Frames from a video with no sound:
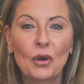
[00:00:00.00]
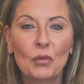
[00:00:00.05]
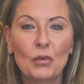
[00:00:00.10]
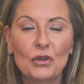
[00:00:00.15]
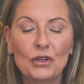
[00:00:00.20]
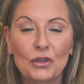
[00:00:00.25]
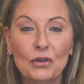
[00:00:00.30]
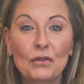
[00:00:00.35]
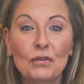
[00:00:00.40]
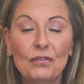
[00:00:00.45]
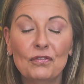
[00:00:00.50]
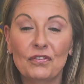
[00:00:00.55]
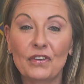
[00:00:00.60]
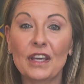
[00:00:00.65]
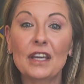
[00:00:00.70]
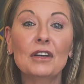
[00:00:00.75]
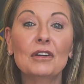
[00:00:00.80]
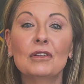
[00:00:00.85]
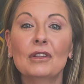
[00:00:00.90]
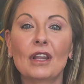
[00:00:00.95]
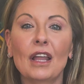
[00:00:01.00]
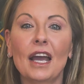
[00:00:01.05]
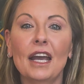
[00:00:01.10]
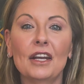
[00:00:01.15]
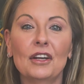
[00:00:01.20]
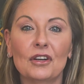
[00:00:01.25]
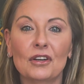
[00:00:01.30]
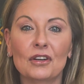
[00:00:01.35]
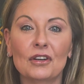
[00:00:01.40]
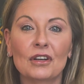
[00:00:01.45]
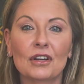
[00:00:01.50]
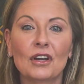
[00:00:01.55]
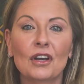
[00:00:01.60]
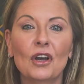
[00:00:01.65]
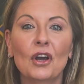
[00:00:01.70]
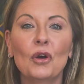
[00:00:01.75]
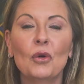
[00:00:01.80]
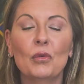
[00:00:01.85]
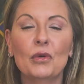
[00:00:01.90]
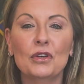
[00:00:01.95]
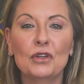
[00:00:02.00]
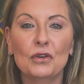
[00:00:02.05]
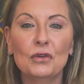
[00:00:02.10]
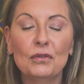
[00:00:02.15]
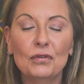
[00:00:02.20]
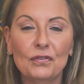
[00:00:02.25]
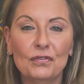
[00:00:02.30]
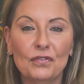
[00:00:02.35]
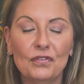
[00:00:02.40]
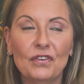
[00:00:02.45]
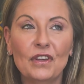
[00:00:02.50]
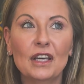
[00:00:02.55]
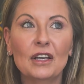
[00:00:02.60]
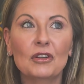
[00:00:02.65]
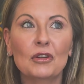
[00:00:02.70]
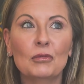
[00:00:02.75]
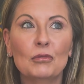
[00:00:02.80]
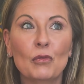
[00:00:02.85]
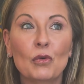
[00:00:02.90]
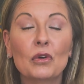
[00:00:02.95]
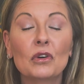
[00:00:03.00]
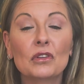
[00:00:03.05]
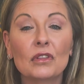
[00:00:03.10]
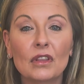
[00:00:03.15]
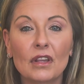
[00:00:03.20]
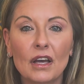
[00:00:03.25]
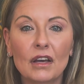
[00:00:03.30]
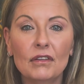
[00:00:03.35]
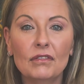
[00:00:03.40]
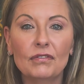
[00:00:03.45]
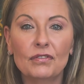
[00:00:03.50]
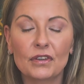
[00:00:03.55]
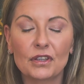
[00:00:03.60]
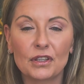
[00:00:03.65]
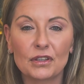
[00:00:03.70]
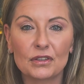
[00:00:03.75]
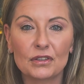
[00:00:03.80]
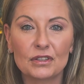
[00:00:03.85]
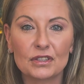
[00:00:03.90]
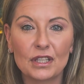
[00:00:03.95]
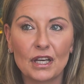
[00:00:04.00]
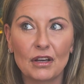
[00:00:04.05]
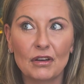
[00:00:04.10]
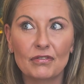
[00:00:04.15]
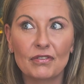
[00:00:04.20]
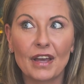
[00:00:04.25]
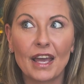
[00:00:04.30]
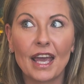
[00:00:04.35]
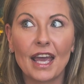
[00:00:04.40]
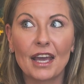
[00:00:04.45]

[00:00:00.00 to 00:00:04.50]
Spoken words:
When you feel lighter, when you feel more love for yourself,